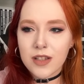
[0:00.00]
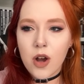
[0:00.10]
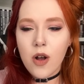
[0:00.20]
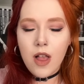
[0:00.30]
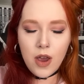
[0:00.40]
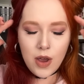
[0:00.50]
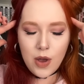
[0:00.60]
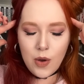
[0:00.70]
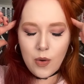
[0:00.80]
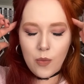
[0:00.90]
So
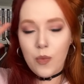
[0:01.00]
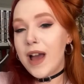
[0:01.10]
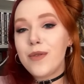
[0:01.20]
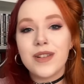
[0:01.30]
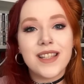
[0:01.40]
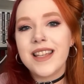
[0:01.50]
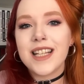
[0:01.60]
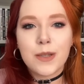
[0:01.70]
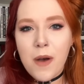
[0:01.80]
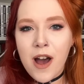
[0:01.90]
where was
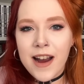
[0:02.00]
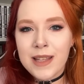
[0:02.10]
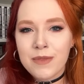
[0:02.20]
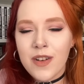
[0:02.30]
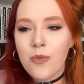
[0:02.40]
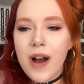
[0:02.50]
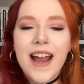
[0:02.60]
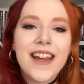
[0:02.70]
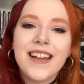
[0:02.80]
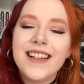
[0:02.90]
this part in the
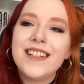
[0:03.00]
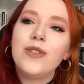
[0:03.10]
movie?